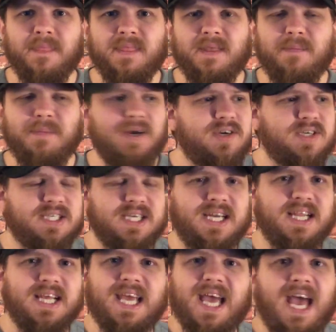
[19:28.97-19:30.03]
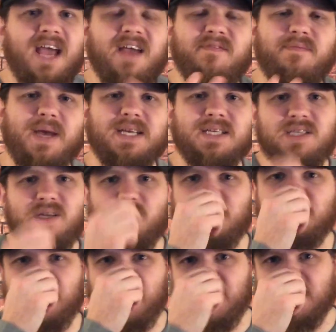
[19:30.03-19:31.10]
The mirror scene in the cave makes no
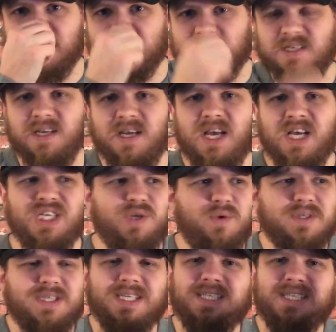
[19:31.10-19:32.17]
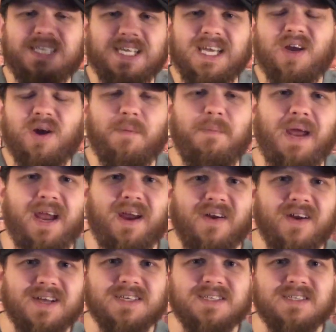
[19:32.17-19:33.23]
sense. She wants to see her
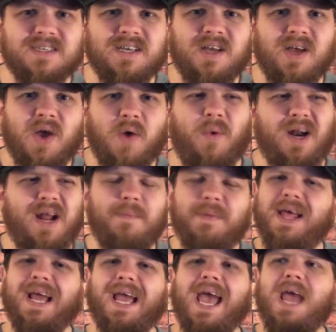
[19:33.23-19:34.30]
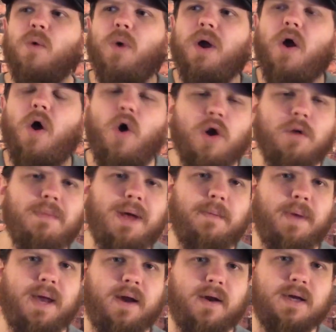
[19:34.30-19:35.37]
parents? Why not be like, hey, where are my
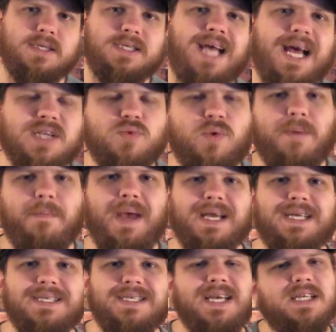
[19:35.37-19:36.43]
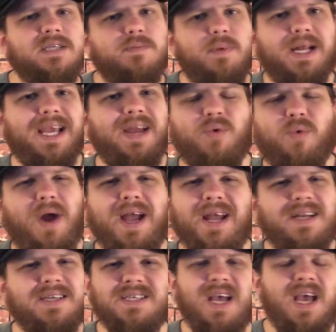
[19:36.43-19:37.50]
parents? That's what makes sense. But again,
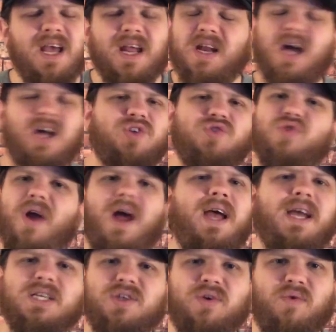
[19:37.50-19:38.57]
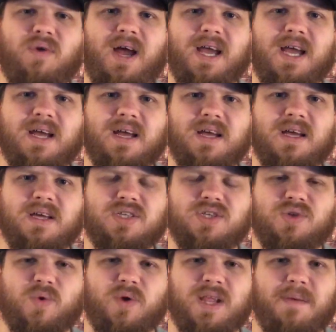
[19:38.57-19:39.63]
Ryan's not trying to write a
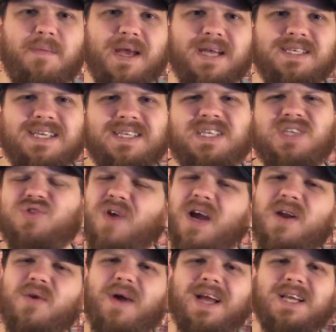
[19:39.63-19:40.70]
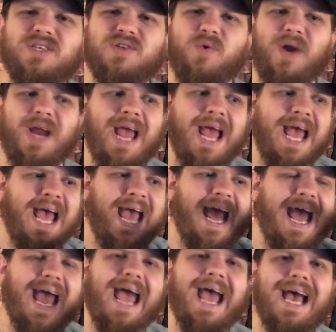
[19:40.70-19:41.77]
story that makes sense. He's trying to write a story
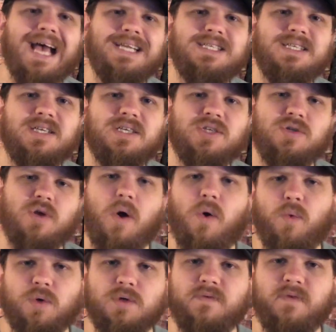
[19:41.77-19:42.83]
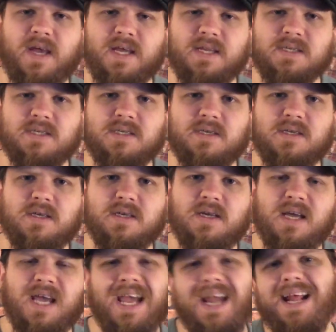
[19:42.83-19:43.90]
at Star Wars fans
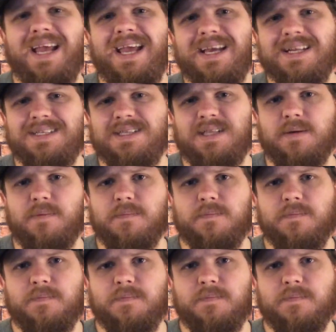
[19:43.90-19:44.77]
and against them.